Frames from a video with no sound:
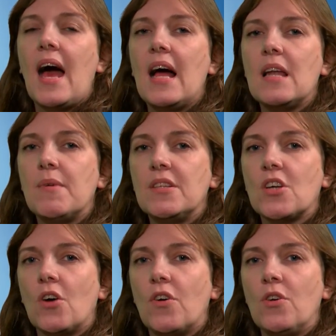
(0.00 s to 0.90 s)
elements
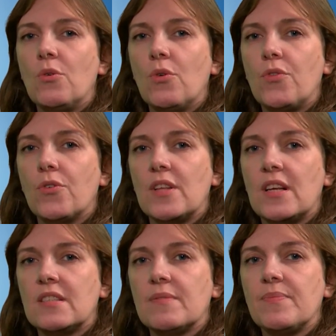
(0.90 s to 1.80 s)
of
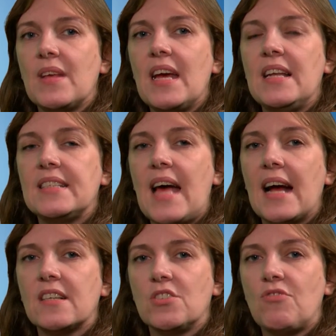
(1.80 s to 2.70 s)
unlawfulness in its
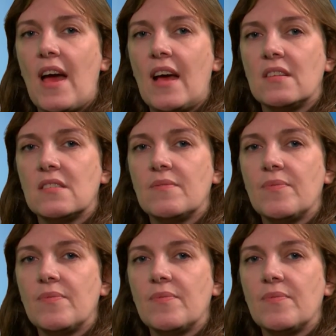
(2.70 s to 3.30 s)
actus reus.